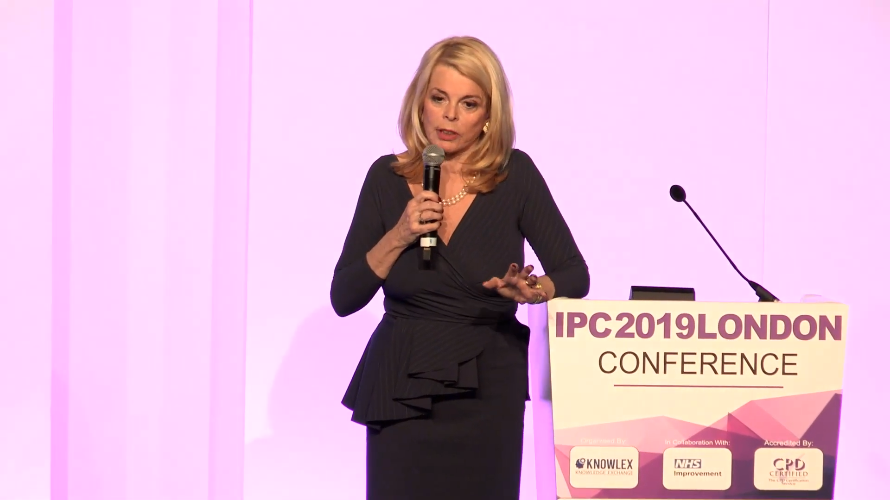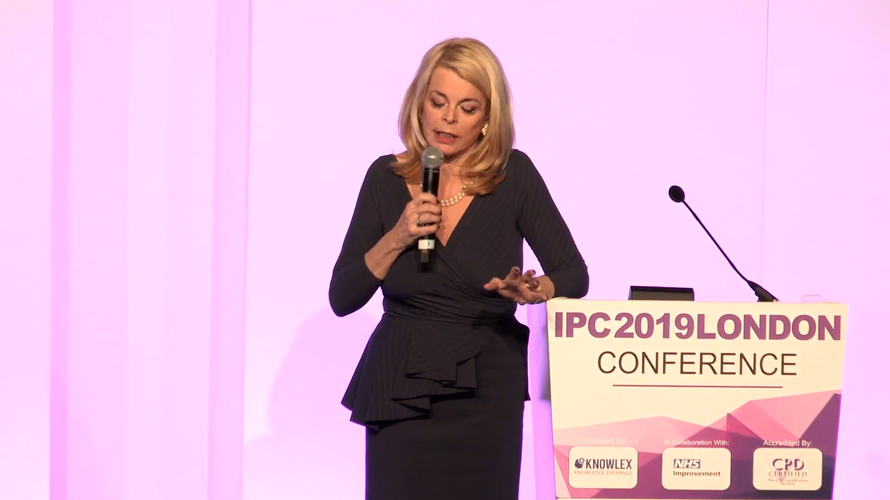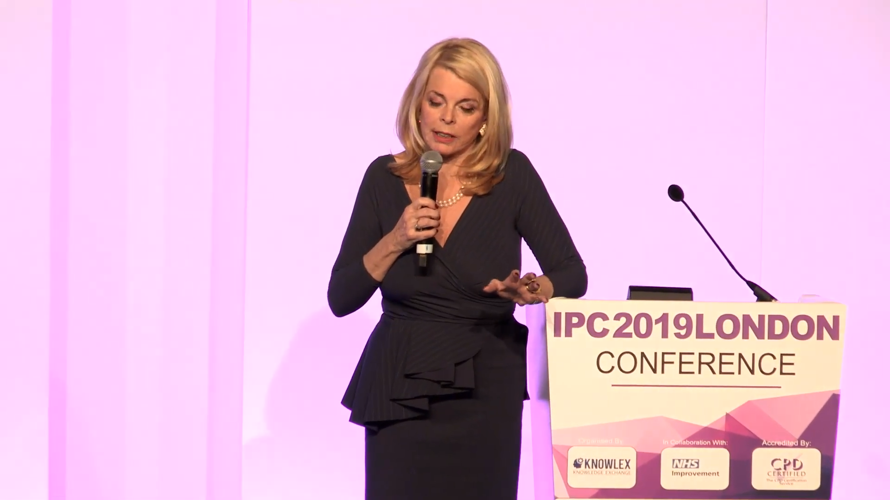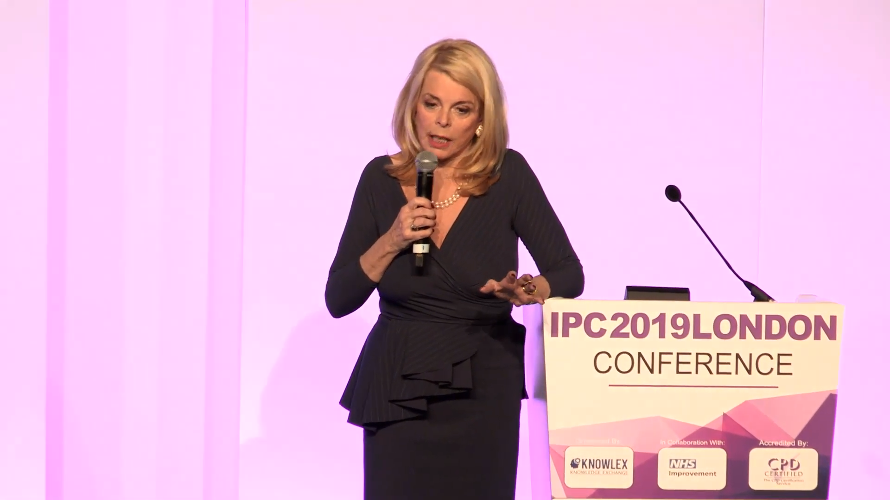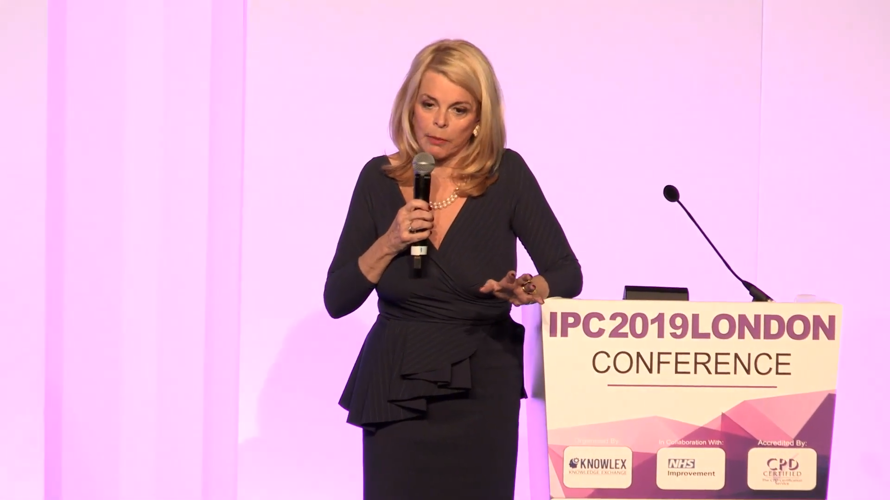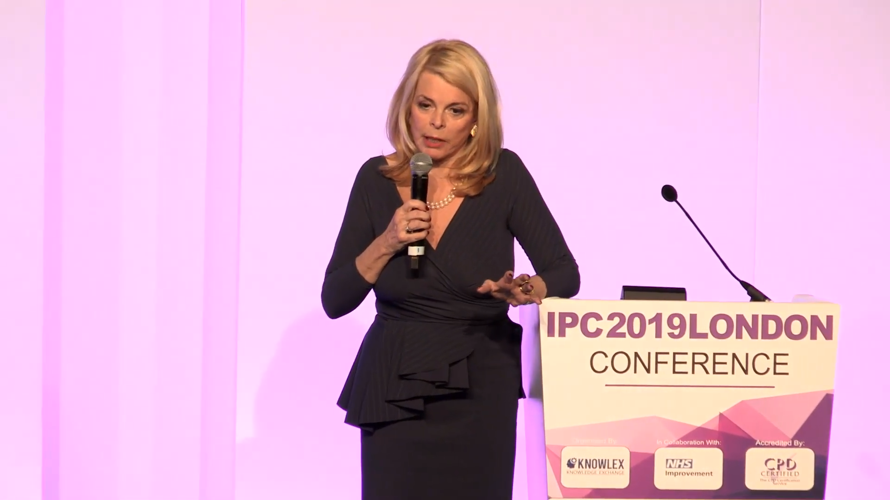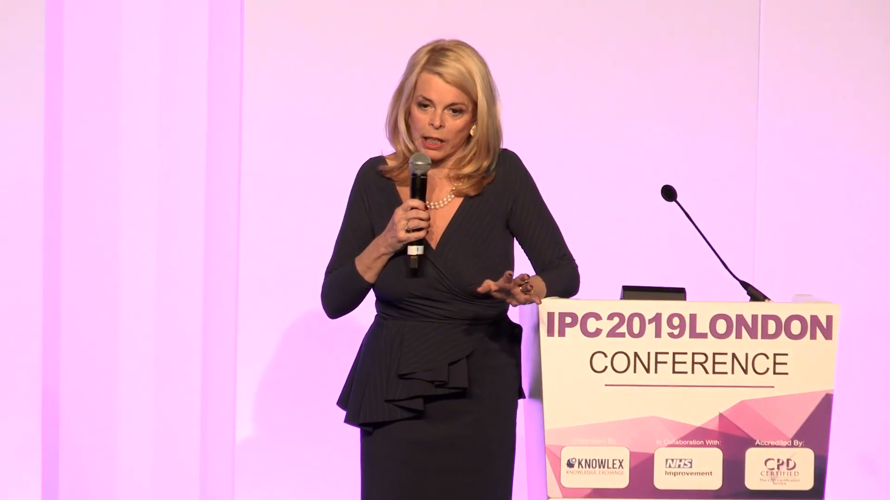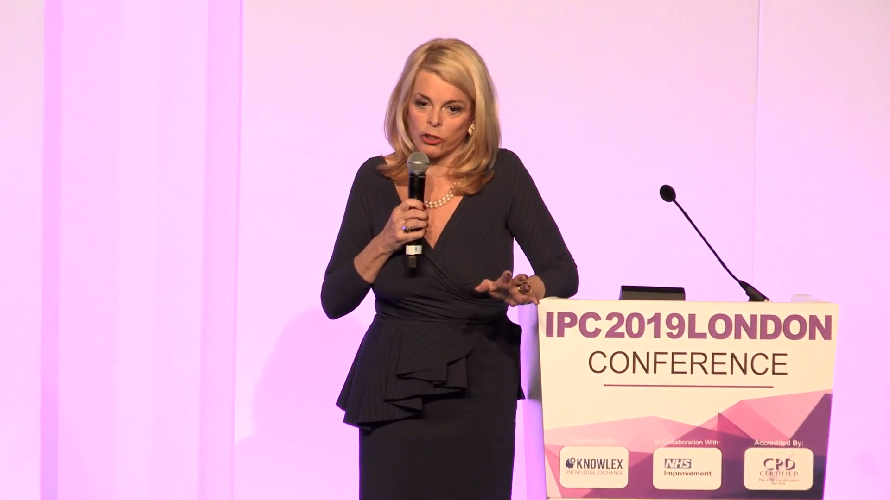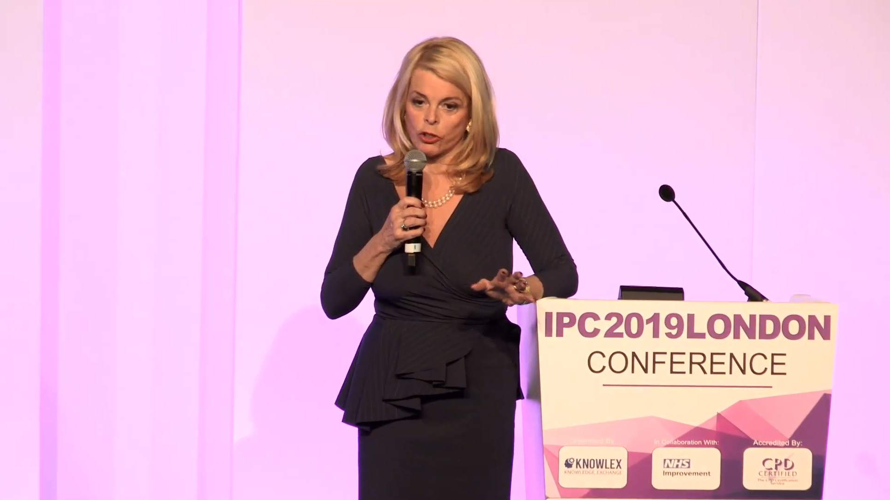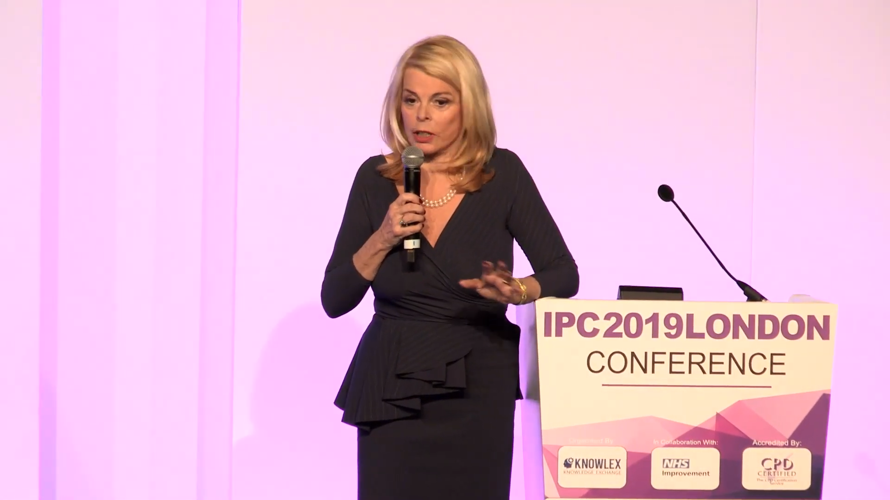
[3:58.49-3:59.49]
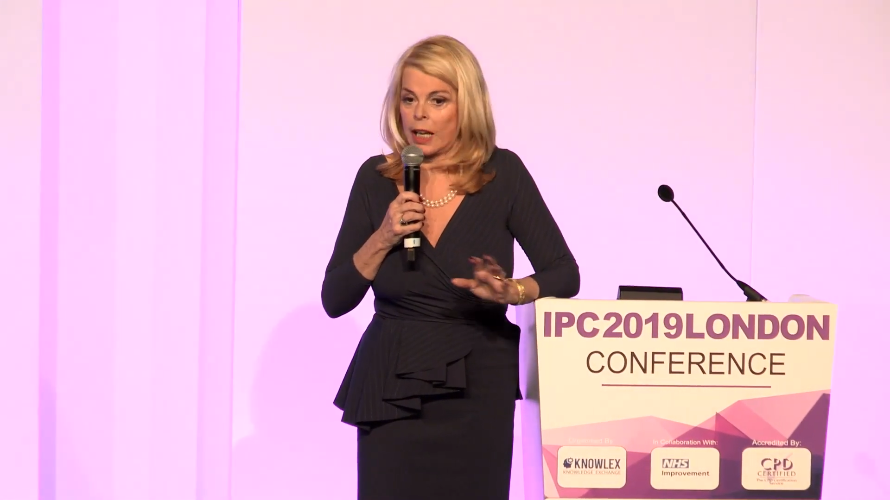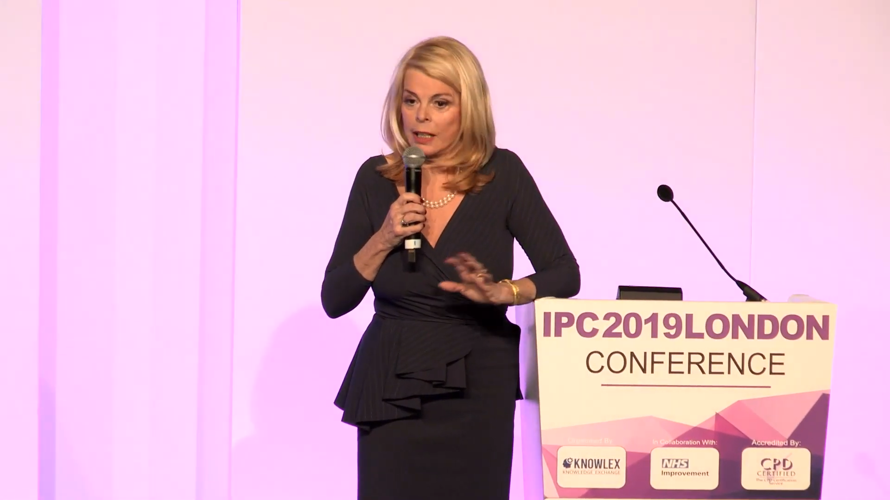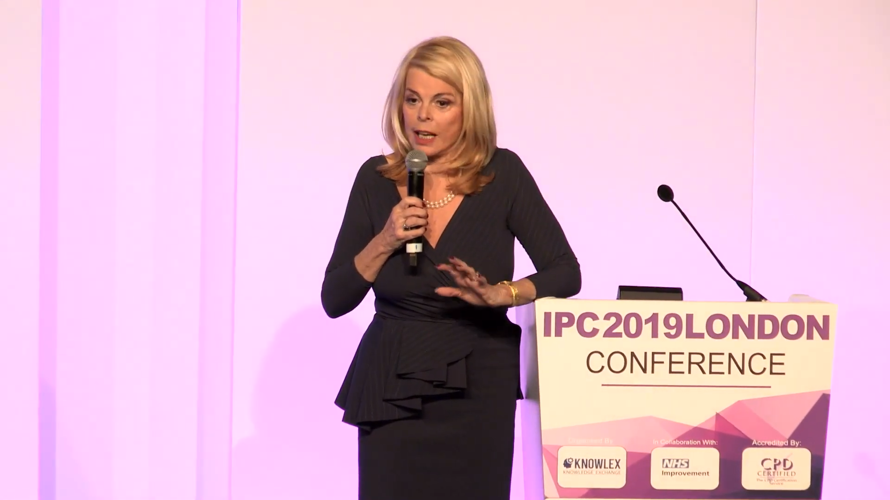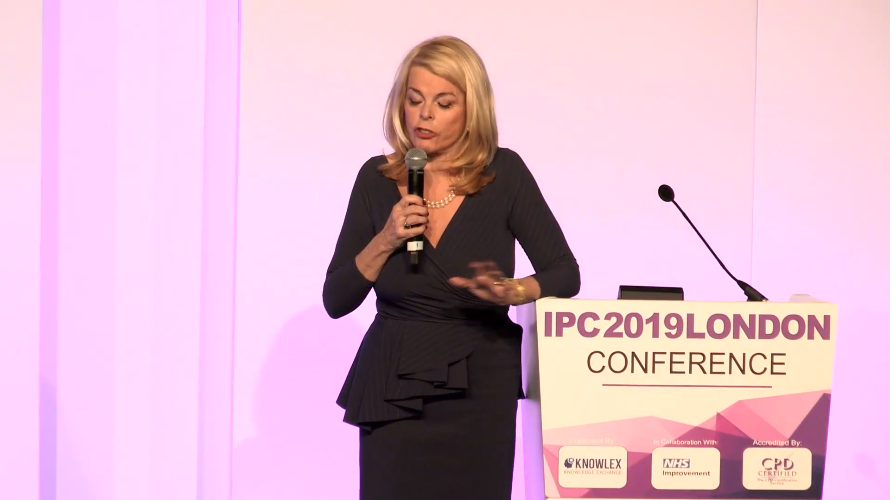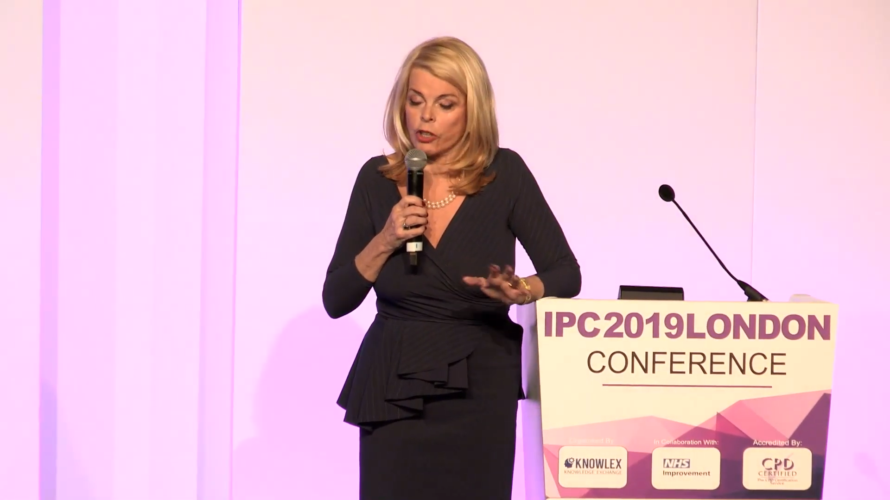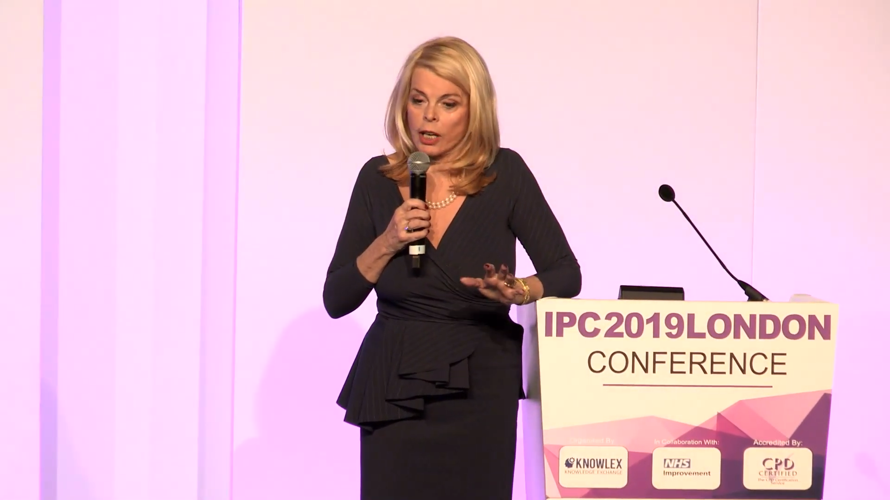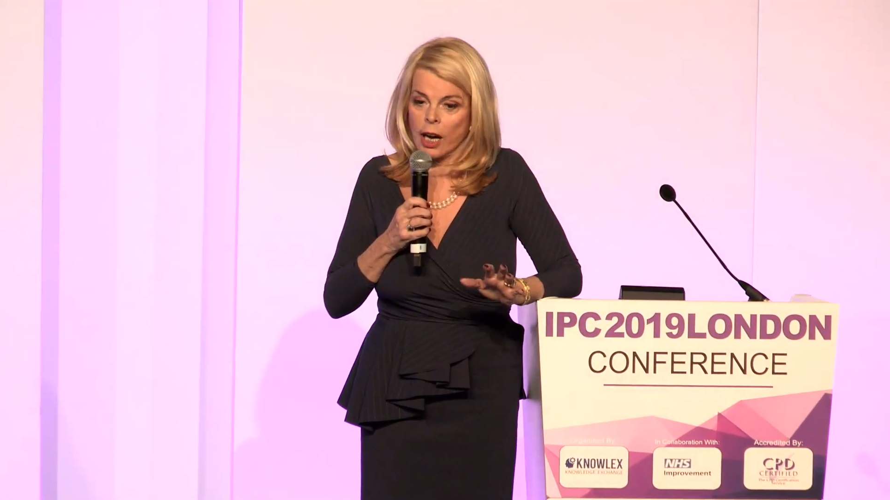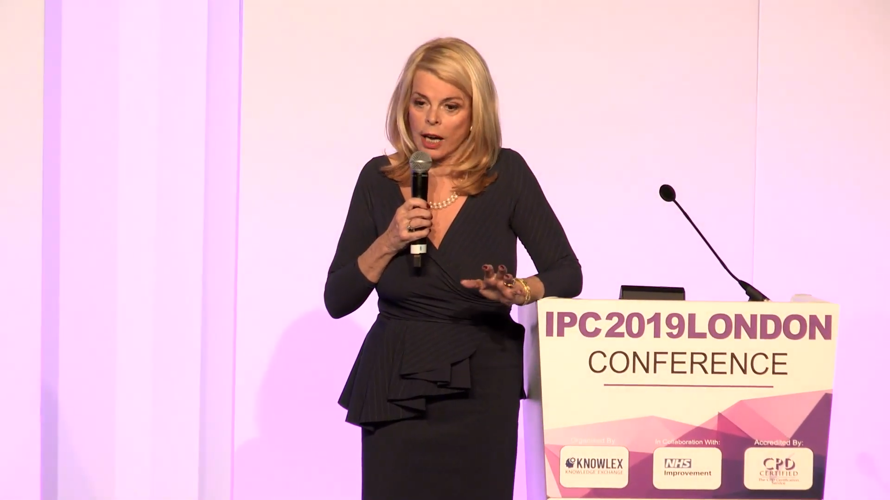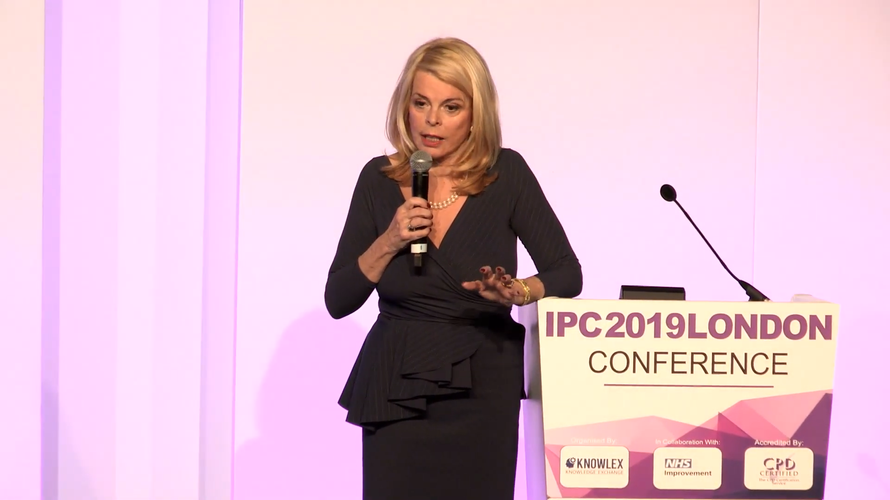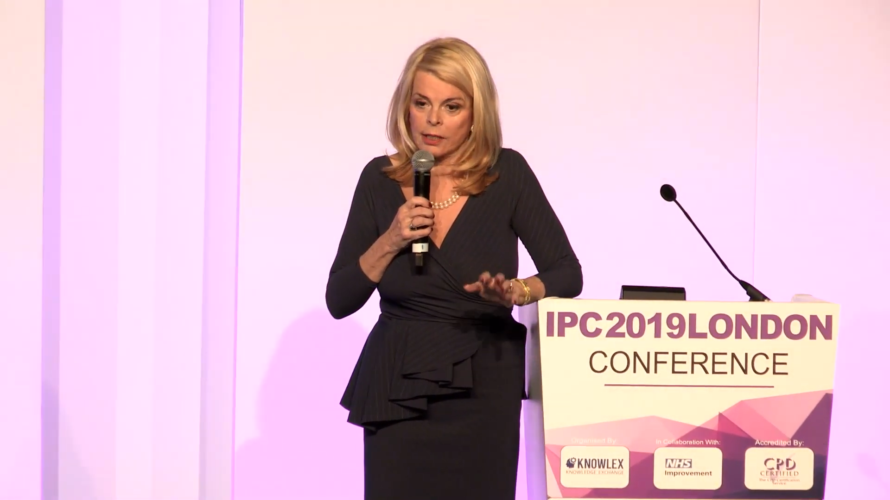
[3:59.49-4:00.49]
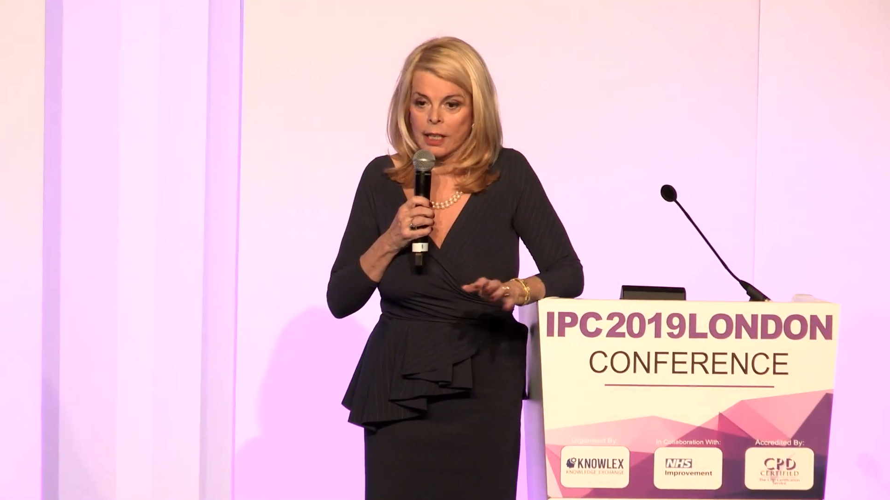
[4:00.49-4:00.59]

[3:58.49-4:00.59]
contamination and HAIs,